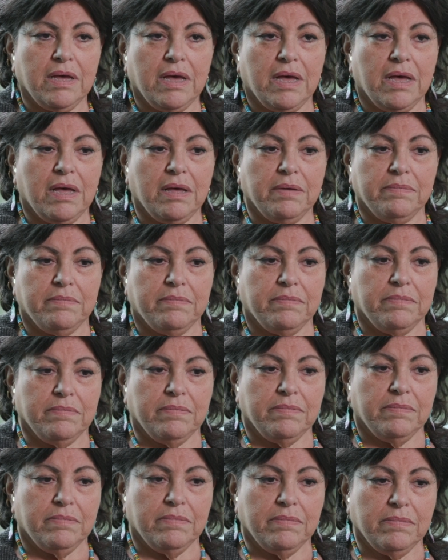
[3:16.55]

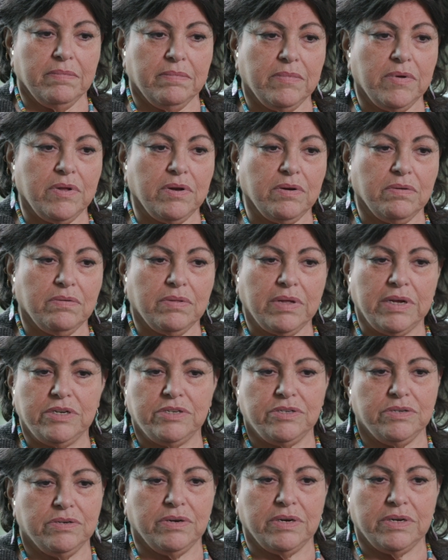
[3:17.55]
you know,
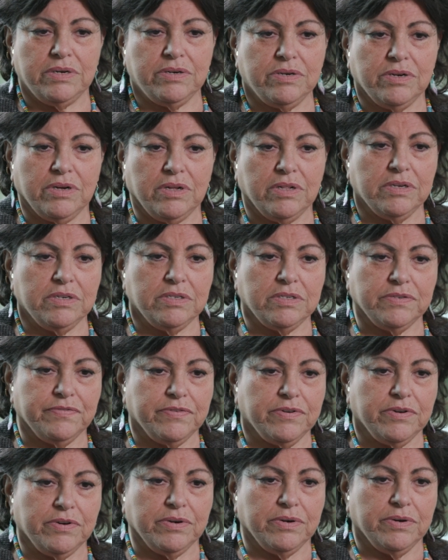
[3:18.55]
like $200
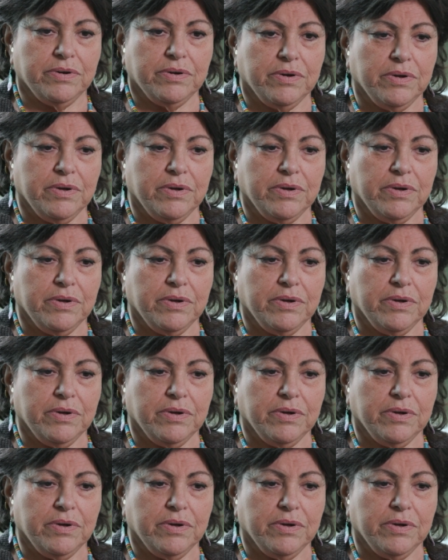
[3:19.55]
for